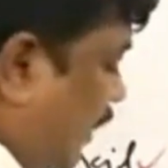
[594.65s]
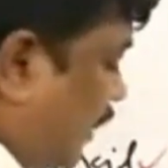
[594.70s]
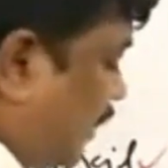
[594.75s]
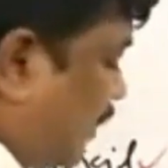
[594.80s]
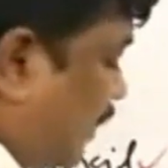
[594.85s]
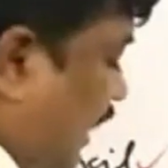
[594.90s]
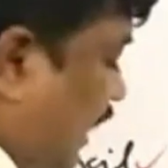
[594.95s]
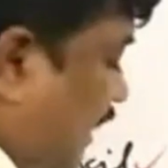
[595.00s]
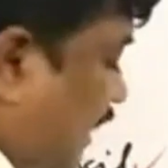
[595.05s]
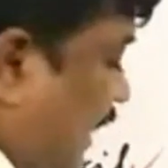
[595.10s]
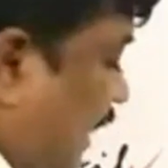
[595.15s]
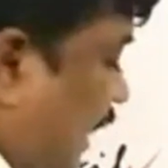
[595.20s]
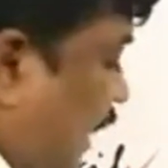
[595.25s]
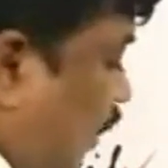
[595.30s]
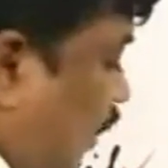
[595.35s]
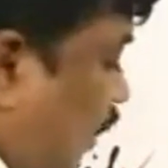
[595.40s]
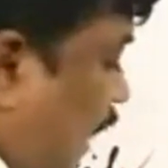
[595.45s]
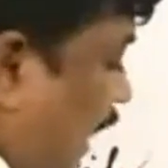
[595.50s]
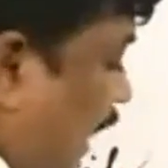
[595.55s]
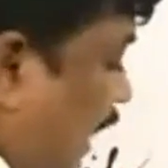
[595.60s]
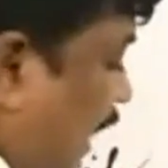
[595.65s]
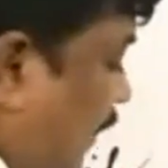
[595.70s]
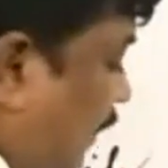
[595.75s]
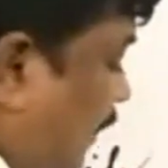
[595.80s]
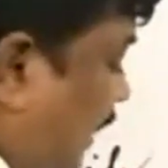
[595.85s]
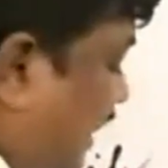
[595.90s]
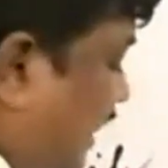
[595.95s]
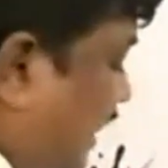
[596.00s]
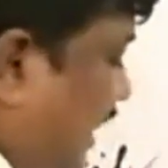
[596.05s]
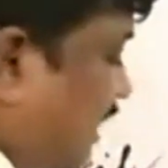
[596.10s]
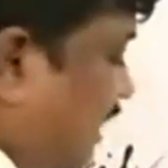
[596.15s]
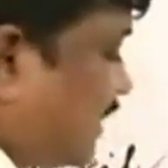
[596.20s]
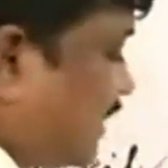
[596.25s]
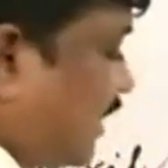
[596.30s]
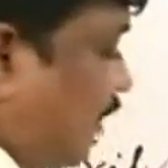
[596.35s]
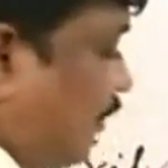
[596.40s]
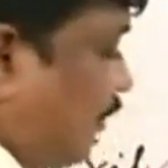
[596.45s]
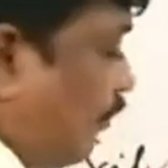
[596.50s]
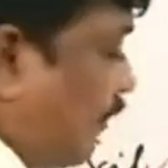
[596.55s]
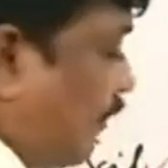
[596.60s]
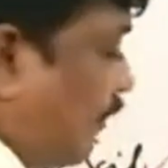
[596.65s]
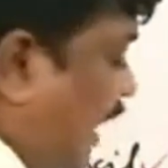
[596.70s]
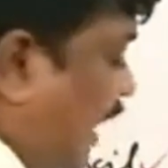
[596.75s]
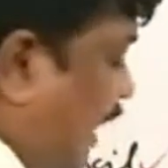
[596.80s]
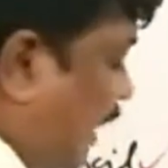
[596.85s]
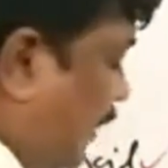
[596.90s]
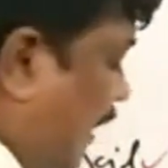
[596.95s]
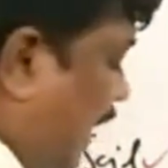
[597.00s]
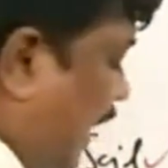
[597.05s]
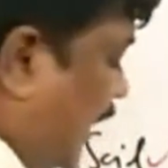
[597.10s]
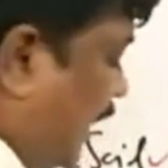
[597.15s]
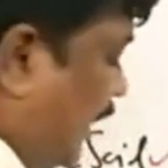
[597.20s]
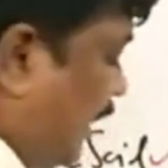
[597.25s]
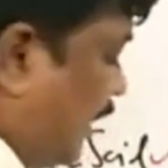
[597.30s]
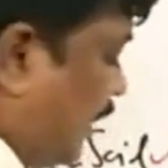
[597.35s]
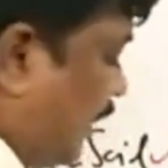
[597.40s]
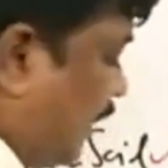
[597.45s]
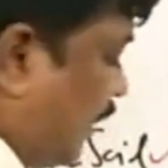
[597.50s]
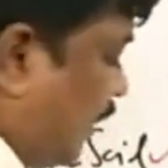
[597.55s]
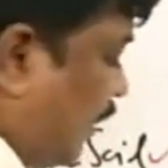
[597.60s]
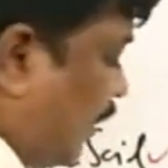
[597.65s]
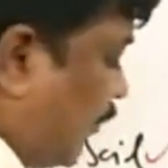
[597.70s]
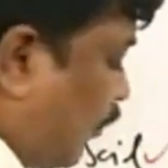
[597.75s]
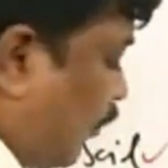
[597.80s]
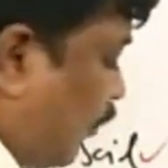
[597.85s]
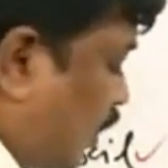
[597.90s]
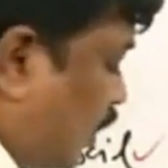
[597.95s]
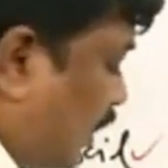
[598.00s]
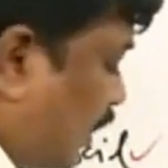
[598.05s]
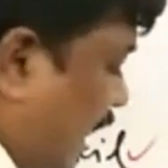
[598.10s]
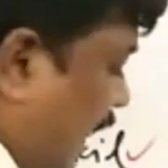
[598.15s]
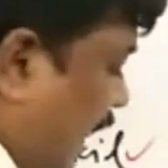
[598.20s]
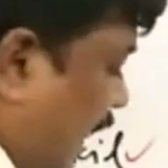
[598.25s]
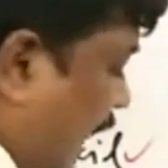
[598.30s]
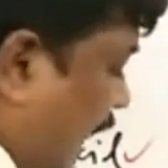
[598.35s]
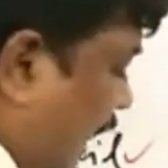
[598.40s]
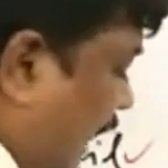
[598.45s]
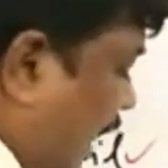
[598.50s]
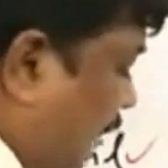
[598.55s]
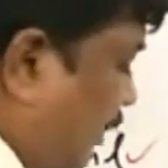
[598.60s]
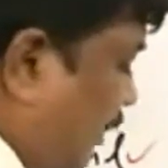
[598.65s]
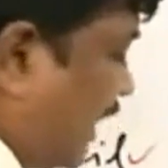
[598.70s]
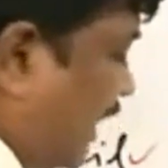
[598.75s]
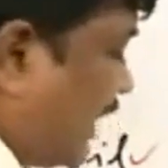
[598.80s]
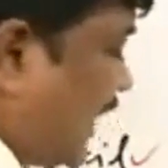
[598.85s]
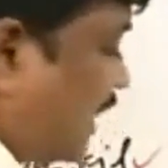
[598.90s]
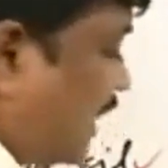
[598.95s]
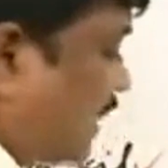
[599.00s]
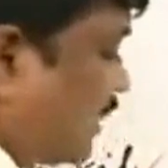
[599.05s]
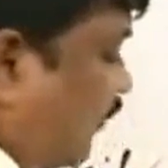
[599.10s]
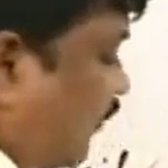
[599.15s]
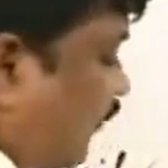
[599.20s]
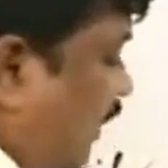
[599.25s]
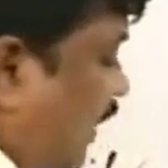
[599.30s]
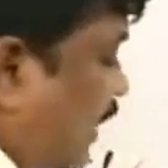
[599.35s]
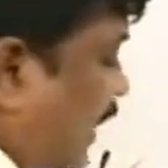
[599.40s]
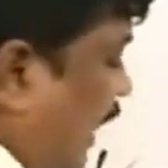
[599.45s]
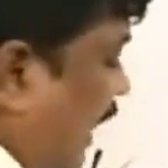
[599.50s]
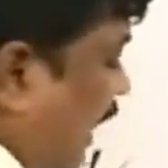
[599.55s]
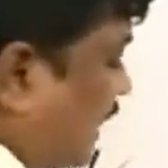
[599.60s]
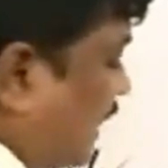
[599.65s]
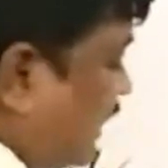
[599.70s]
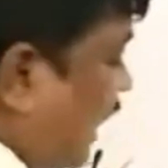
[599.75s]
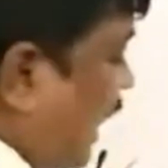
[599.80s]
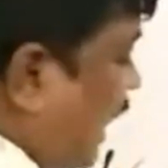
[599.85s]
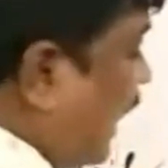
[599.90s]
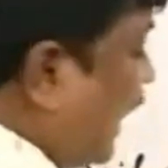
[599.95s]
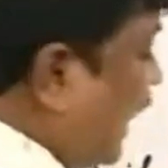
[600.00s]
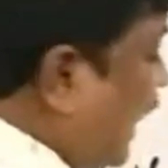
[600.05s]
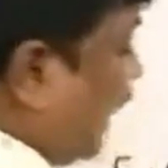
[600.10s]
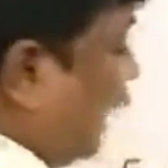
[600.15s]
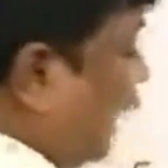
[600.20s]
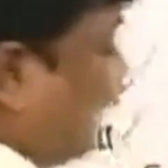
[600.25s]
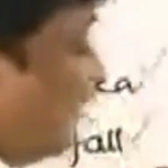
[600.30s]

30 to 100 meters, medium head. More than 100 meters, we call as a high head.